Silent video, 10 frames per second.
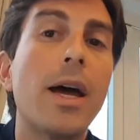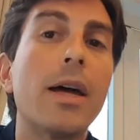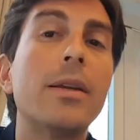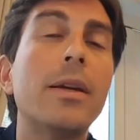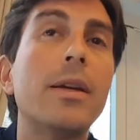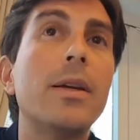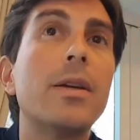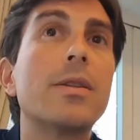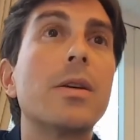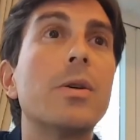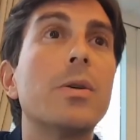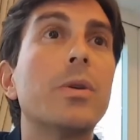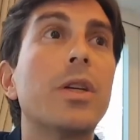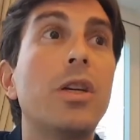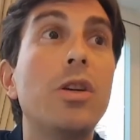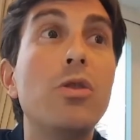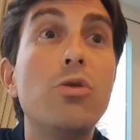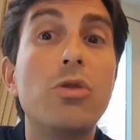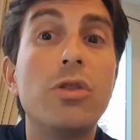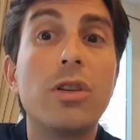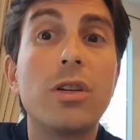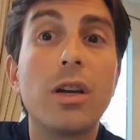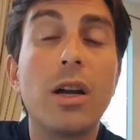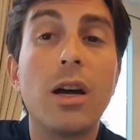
at. So huge